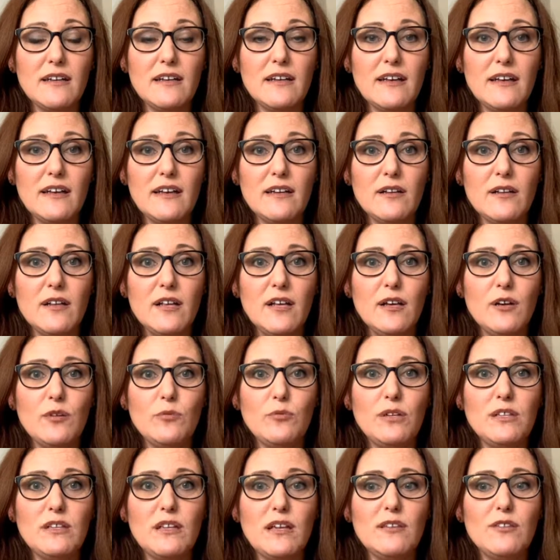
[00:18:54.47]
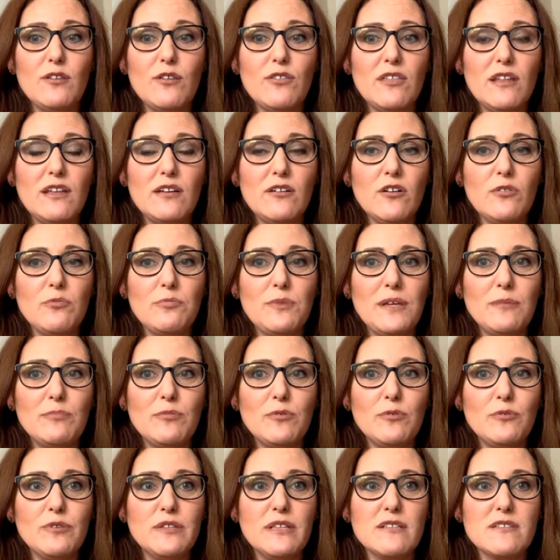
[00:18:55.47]
Again, we tend to think of
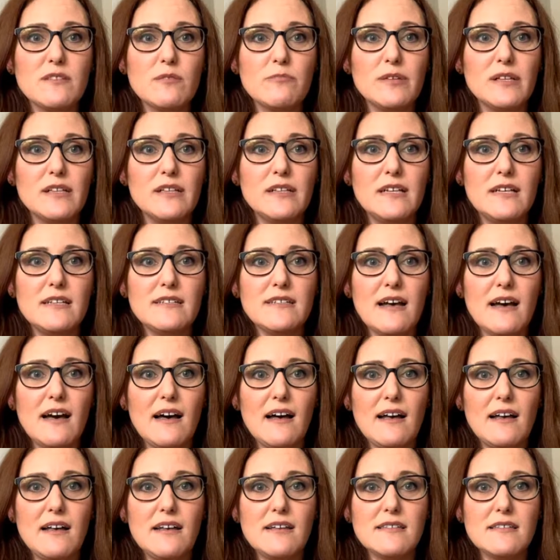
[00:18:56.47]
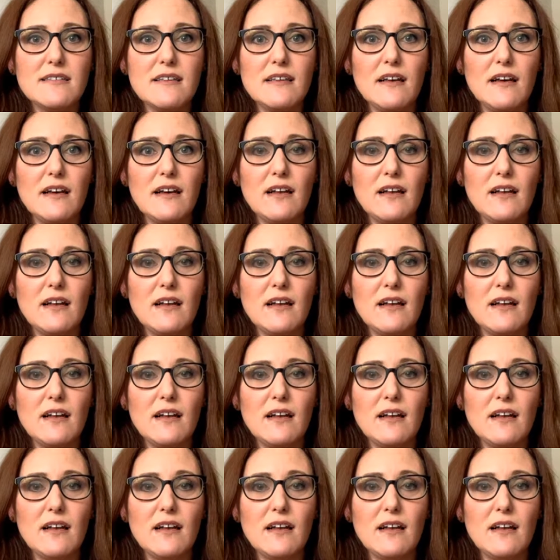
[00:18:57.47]
people with disabilities as